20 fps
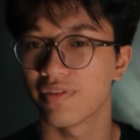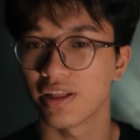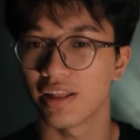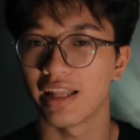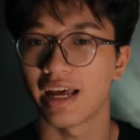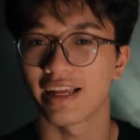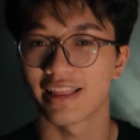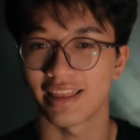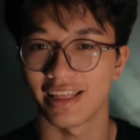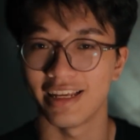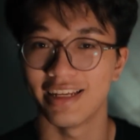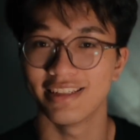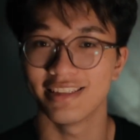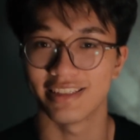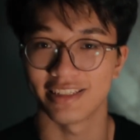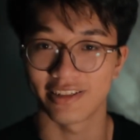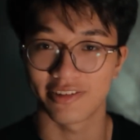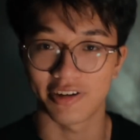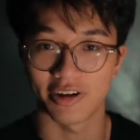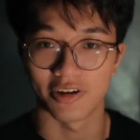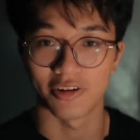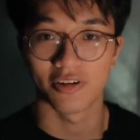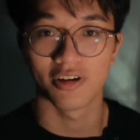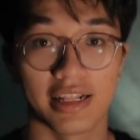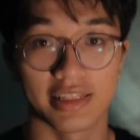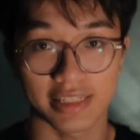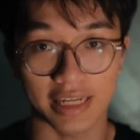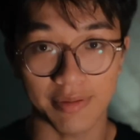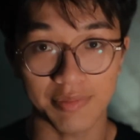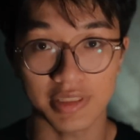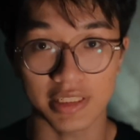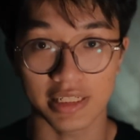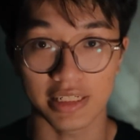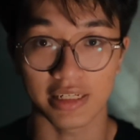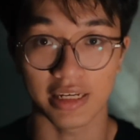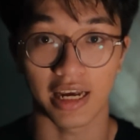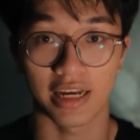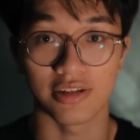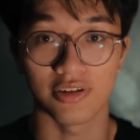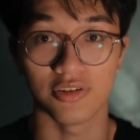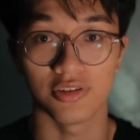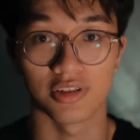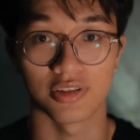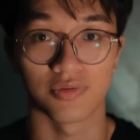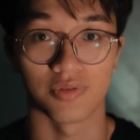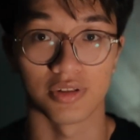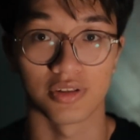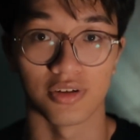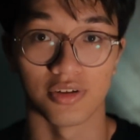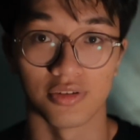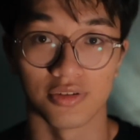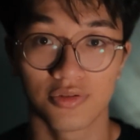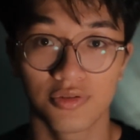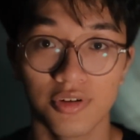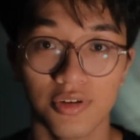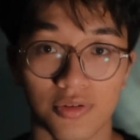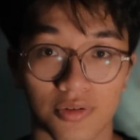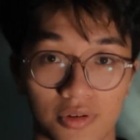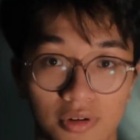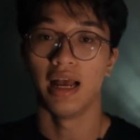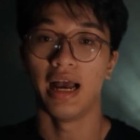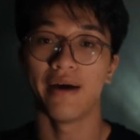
the length is 0, it's empty and you just return true.